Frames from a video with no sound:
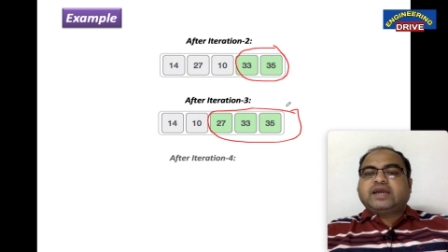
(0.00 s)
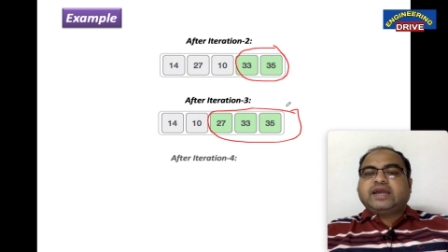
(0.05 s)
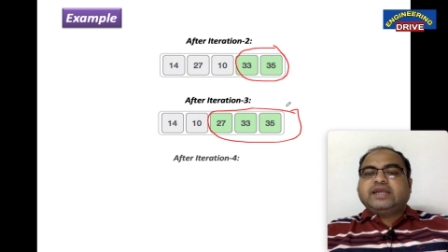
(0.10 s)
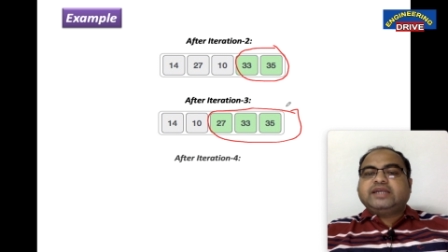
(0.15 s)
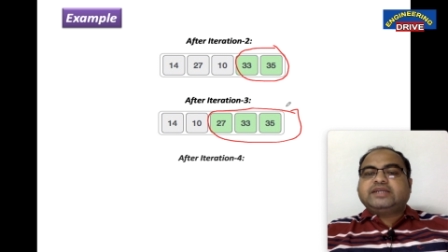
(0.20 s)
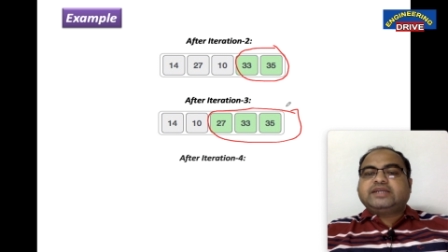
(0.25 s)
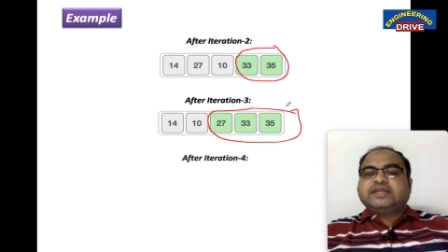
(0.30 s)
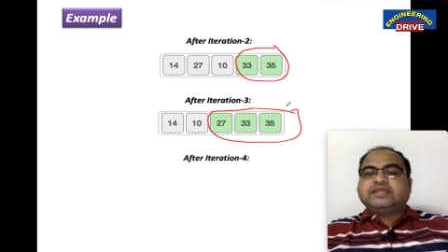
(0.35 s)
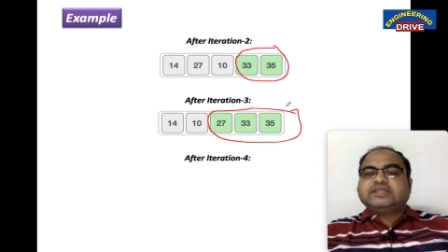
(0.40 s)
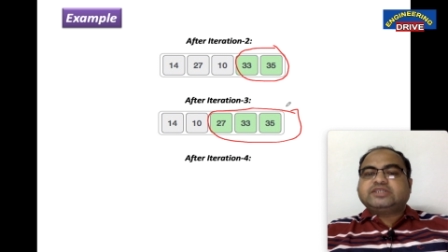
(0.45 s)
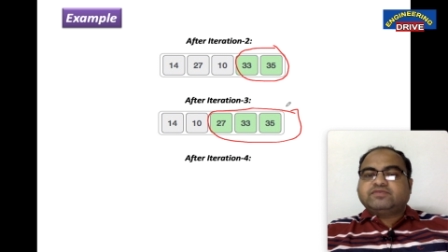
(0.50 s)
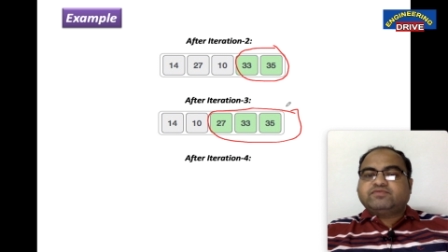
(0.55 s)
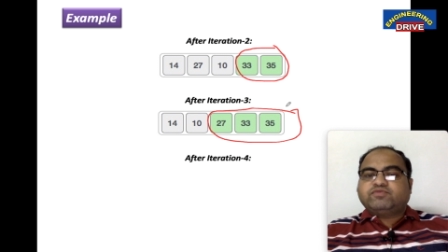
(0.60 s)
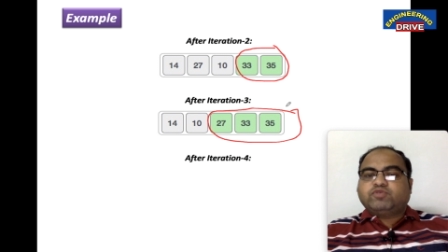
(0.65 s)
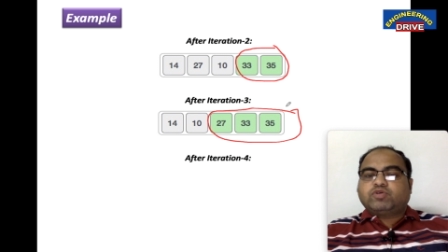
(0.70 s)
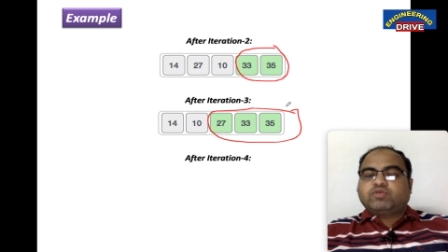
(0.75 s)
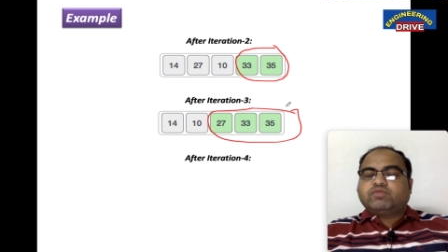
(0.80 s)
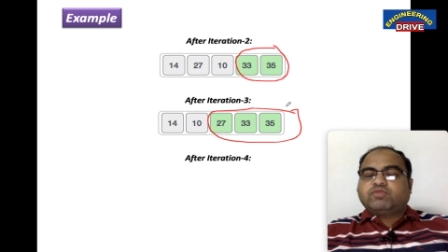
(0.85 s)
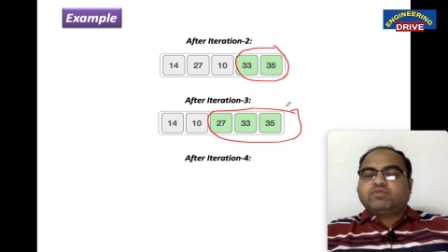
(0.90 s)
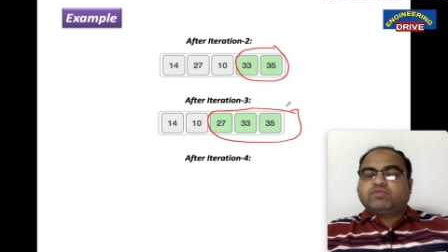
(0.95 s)
iteration
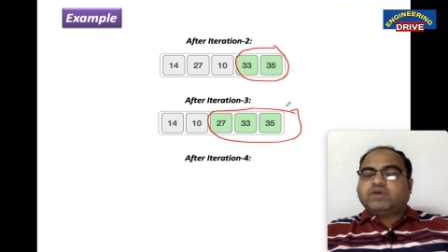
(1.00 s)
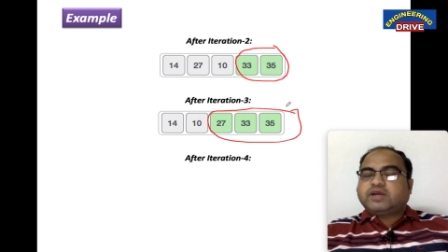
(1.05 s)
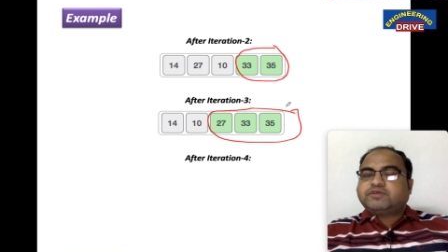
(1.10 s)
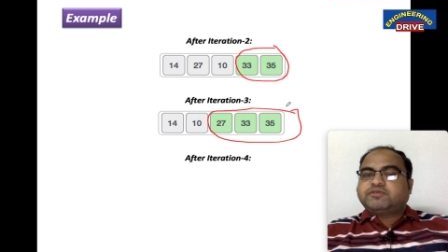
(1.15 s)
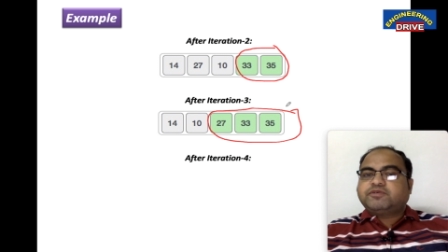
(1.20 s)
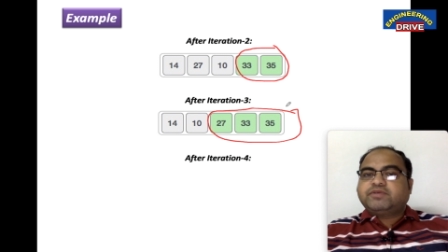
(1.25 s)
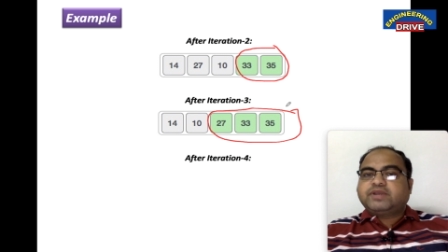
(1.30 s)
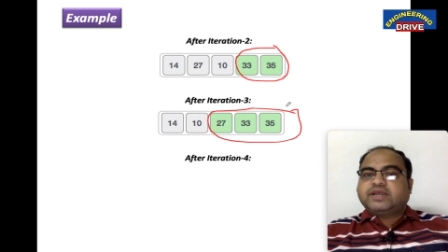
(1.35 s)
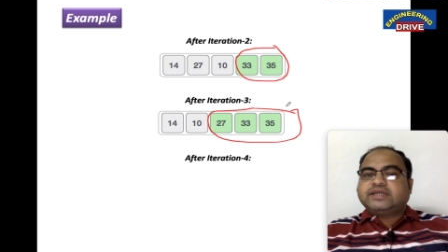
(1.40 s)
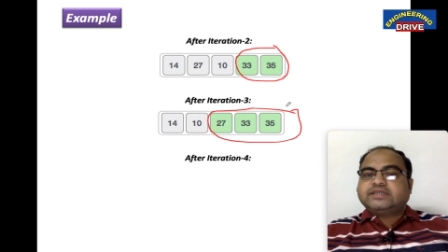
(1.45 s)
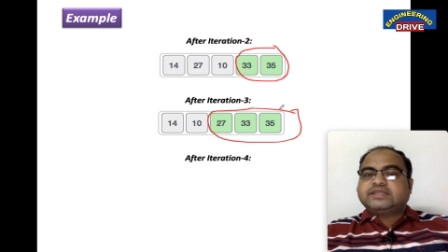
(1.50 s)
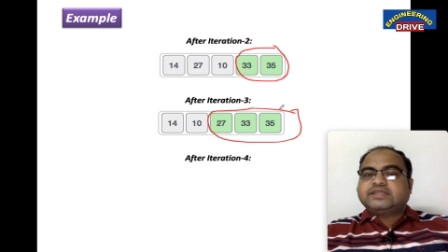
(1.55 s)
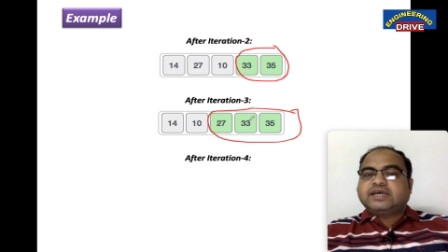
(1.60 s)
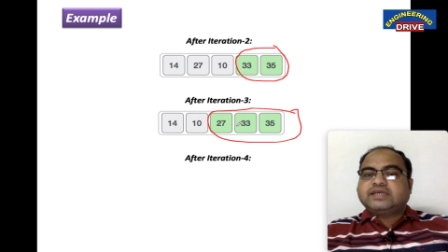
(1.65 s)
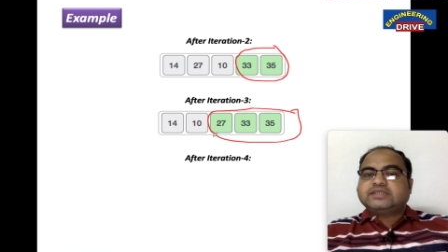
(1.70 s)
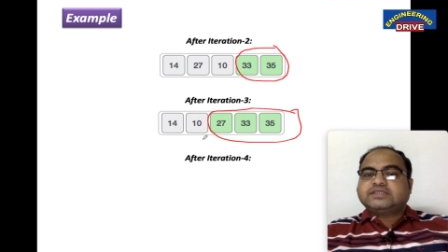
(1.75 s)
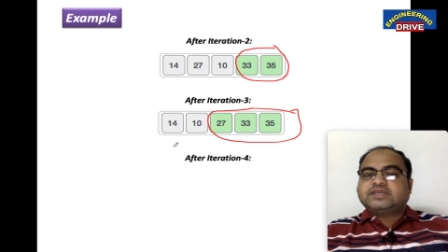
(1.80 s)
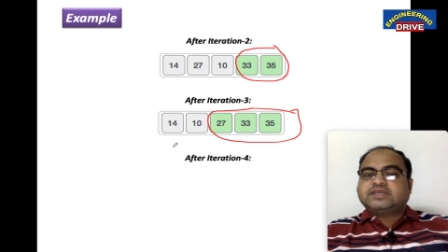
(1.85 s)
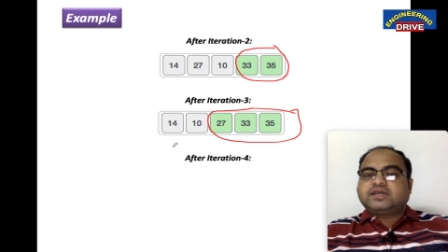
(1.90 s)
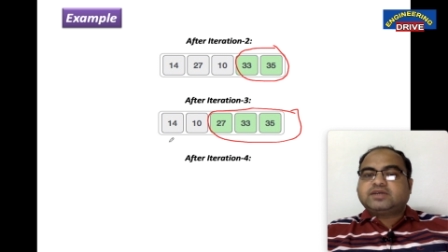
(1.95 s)
4 what we will get the
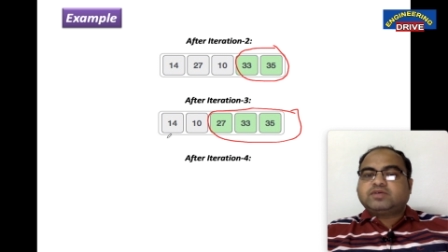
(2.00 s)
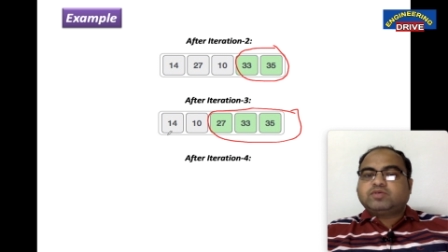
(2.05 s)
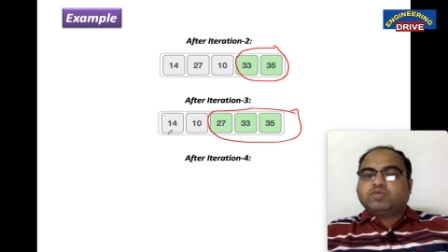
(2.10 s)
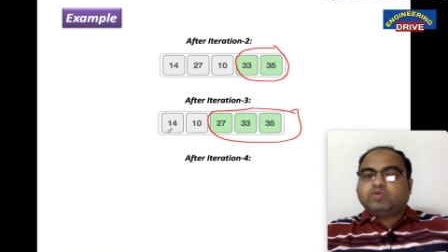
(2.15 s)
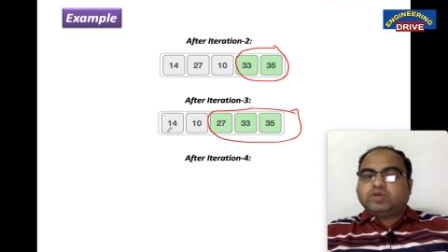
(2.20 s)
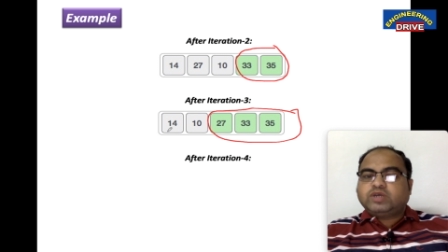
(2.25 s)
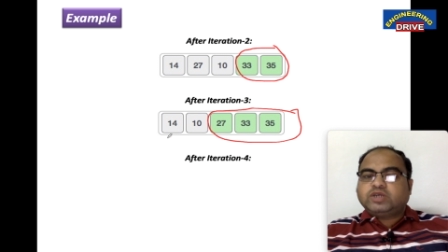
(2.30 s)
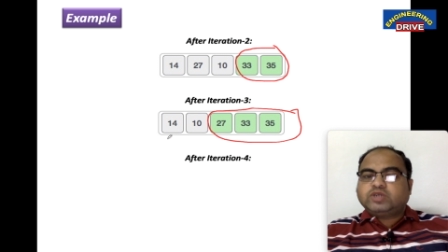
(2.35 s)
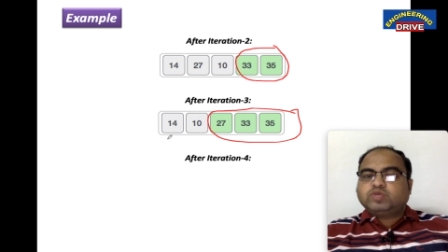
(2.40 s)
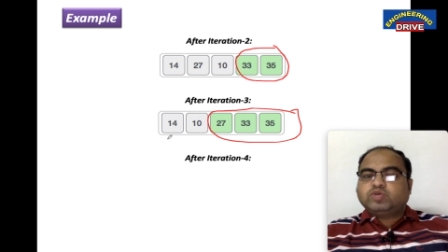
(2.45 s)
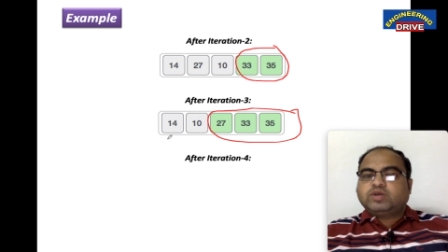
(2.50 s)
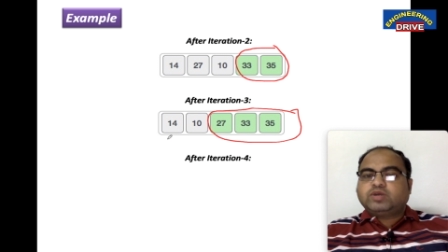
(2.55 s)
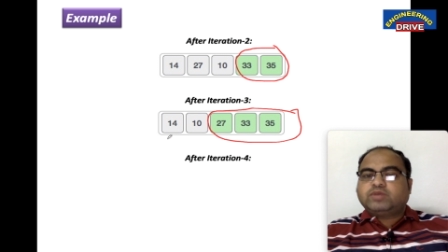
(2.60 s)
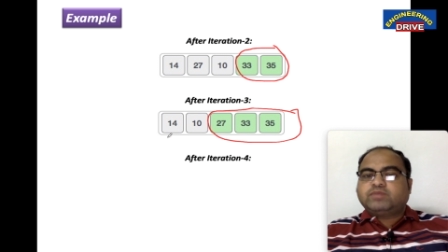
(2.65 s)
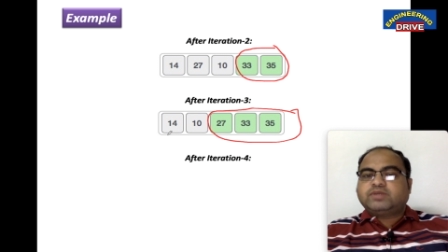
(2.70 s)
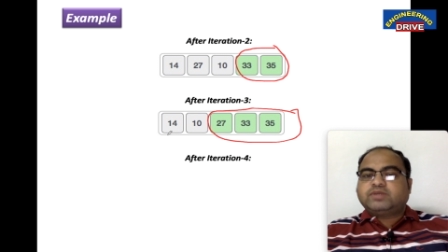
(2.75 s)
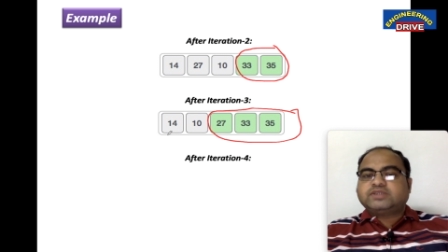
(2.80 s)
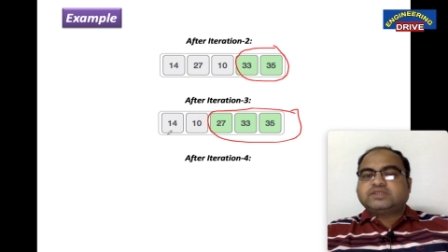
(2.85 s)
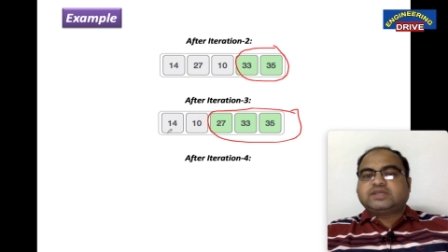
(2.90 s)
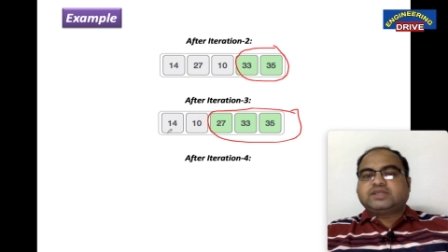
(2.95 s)
answer only two
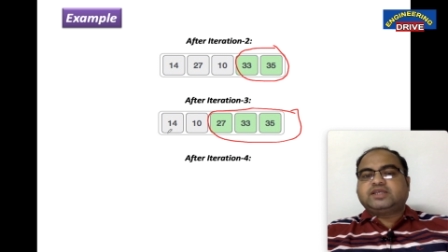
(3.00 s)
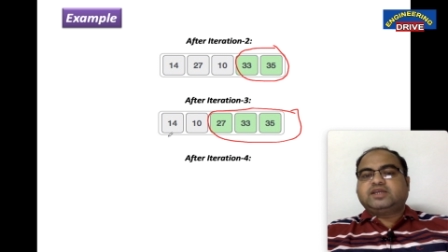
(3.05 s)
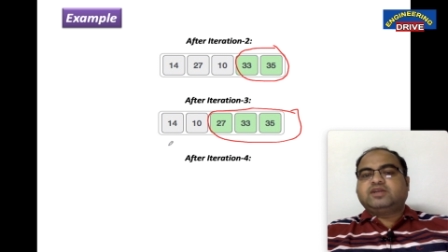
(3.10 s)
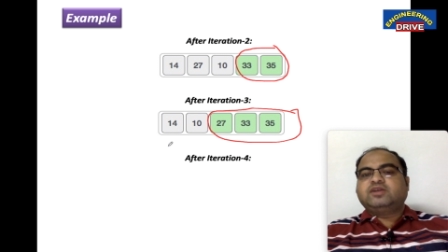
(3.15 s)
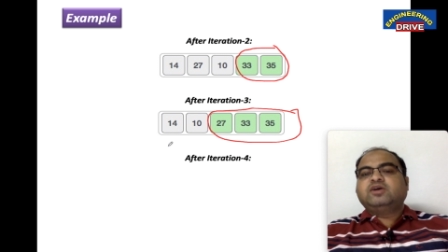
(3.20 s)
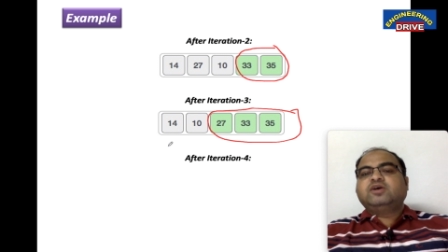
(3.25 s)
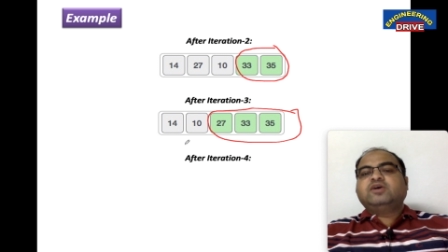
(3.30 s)
numbers are there